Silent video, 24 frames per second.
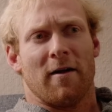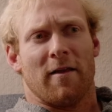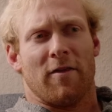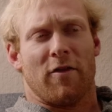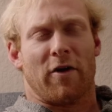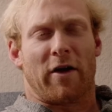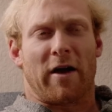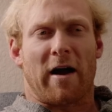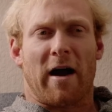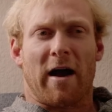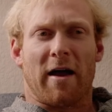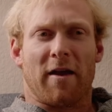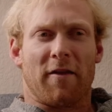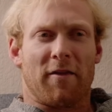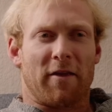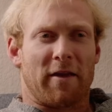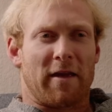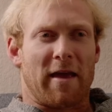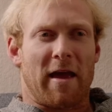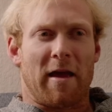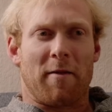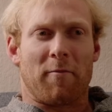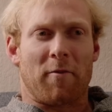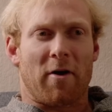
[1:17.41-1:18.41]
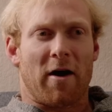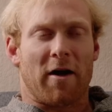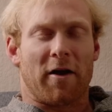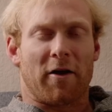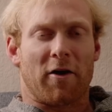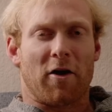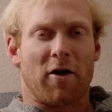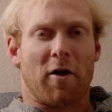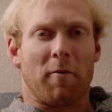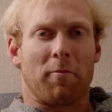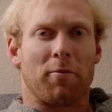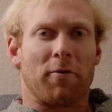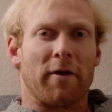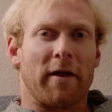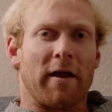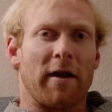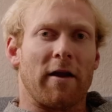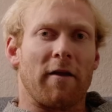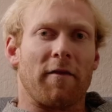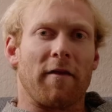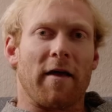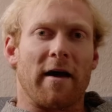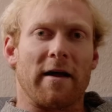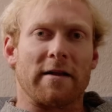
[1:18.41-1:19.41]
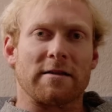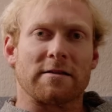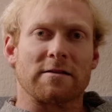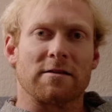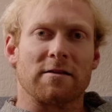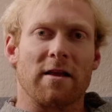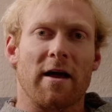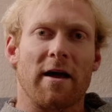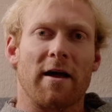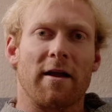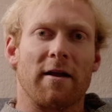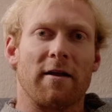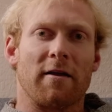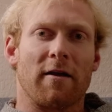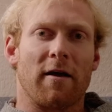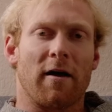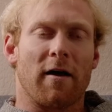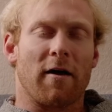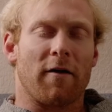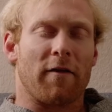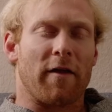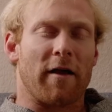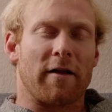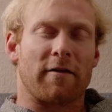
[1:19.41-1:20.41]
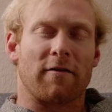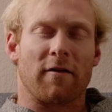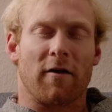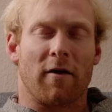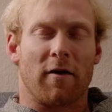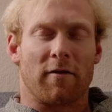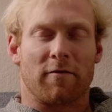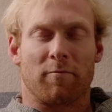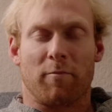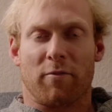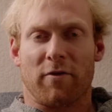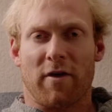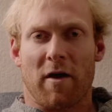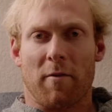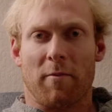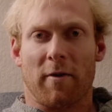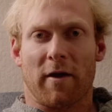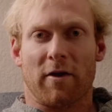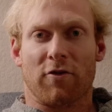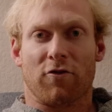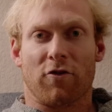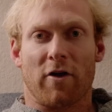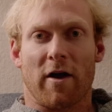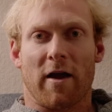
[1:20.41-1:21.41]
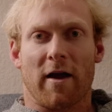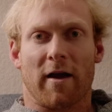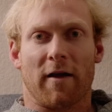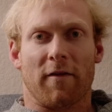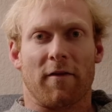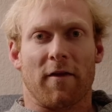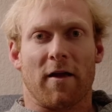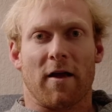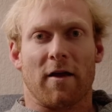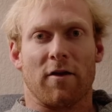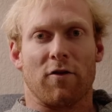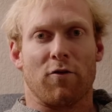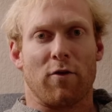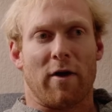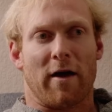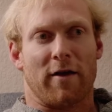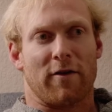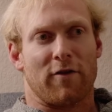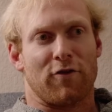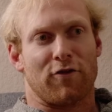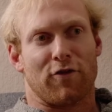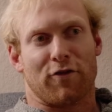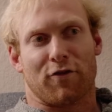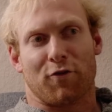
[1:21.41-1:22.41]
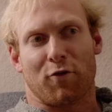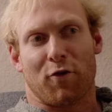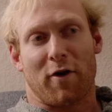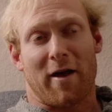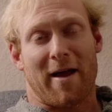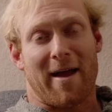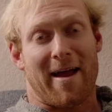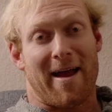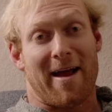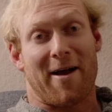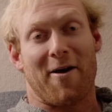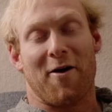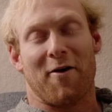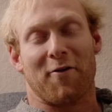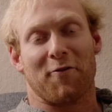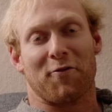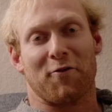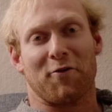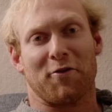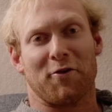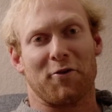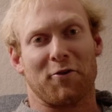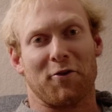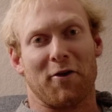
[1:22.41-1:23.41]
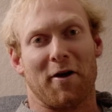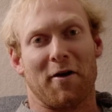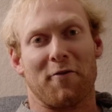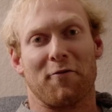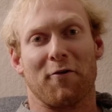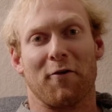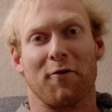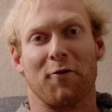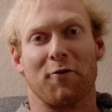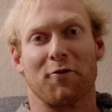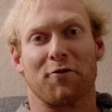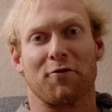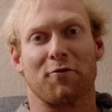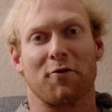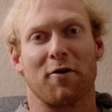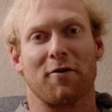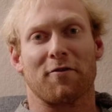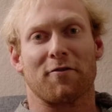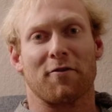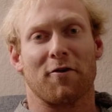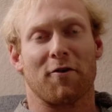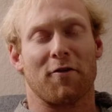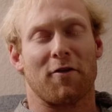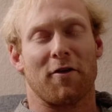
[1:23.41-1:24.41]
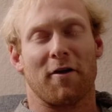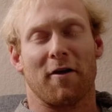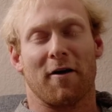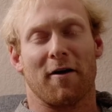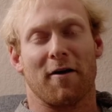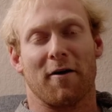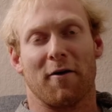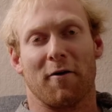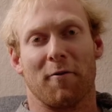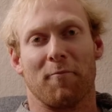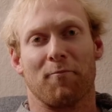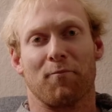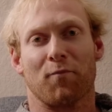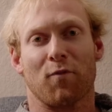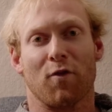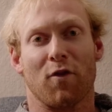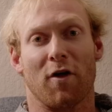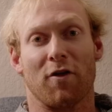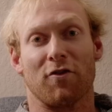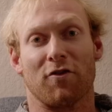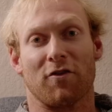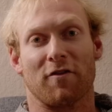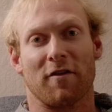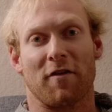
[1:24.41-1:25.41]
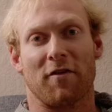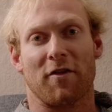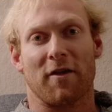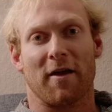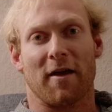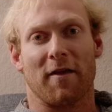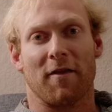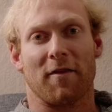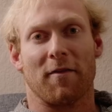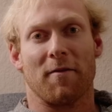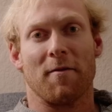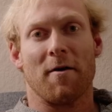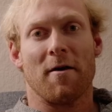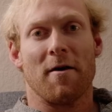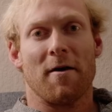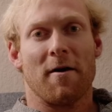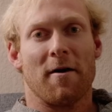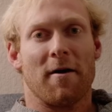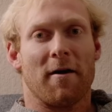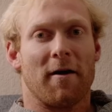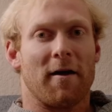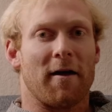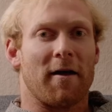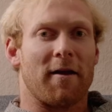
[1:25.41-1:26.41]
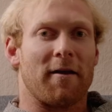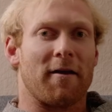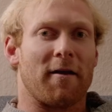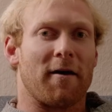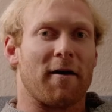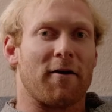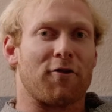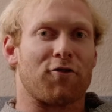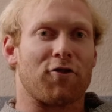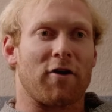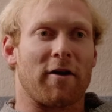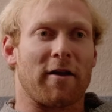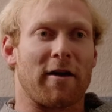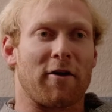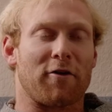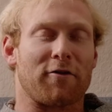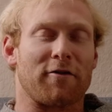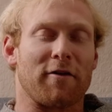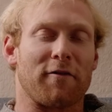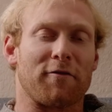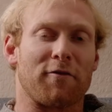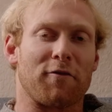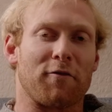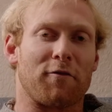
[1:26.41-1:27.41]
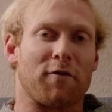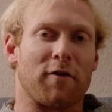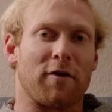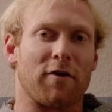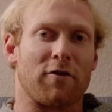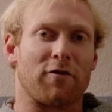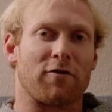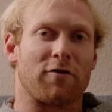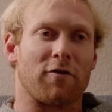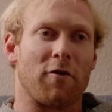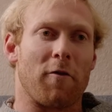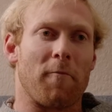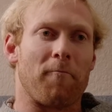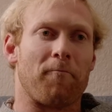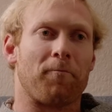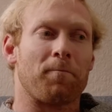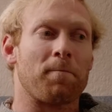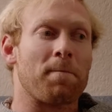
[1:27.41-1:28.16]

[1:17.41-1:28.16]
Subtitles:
The game kind of got played on that sled, that sandbag drag, and then you had to just sort of hang on for dear life on those thrusts or the lunges at the end, and try to get yourself to the finish. So